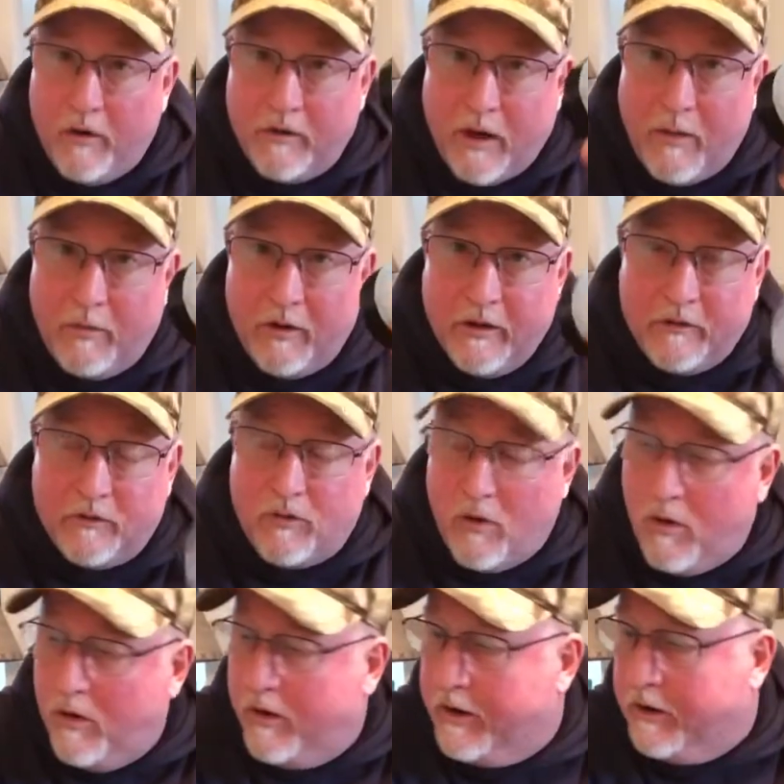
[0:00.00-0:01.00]
double as
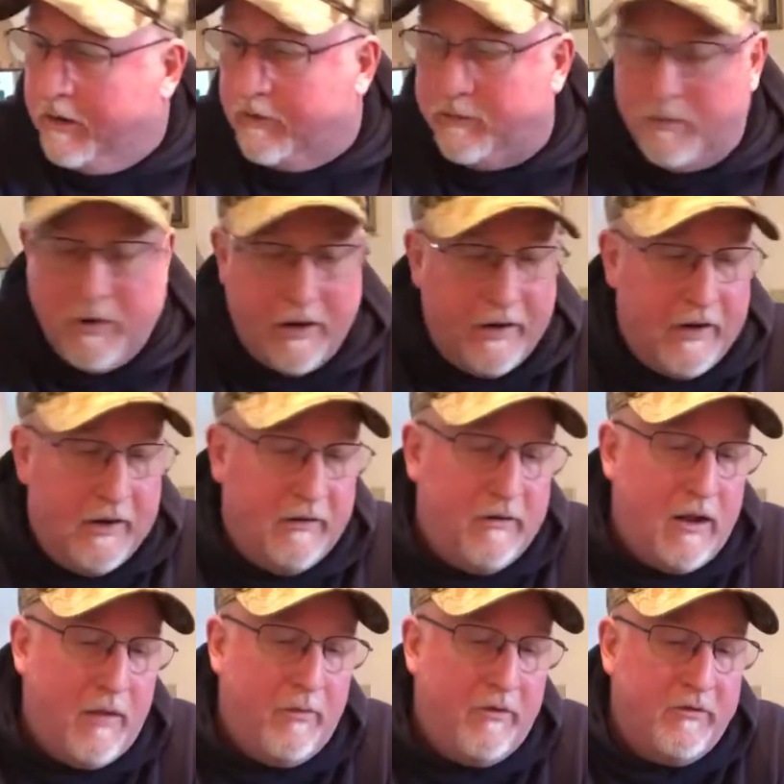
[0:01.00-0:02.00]
cordage, but it
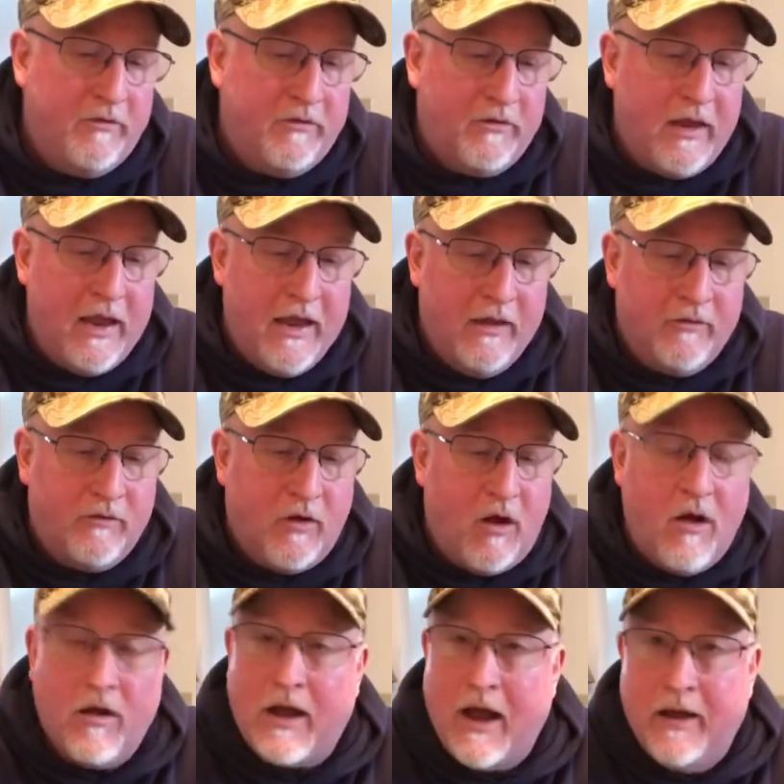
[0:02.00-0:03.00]
doubles as
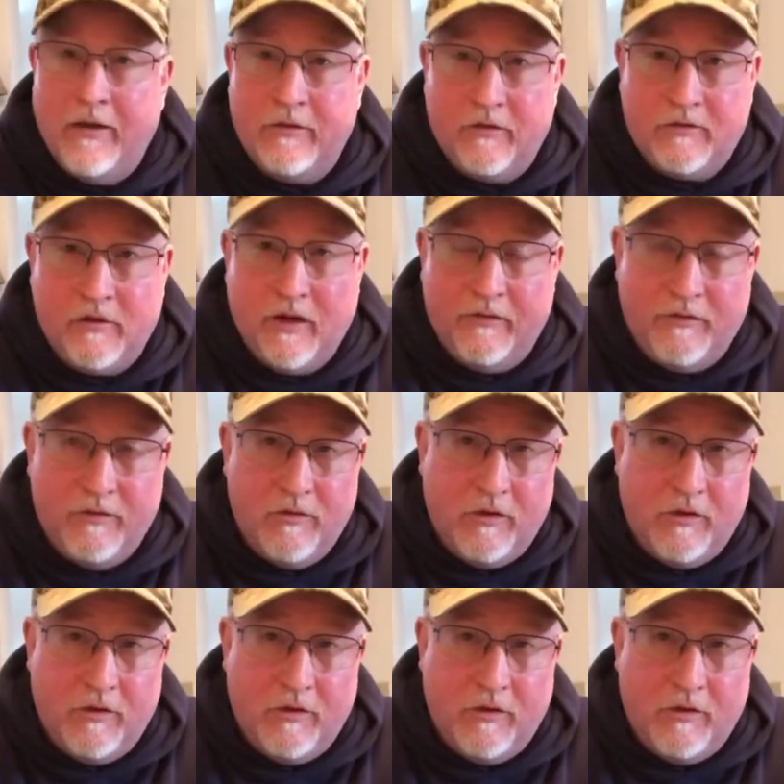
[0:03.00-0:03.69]
all kinds of stuff.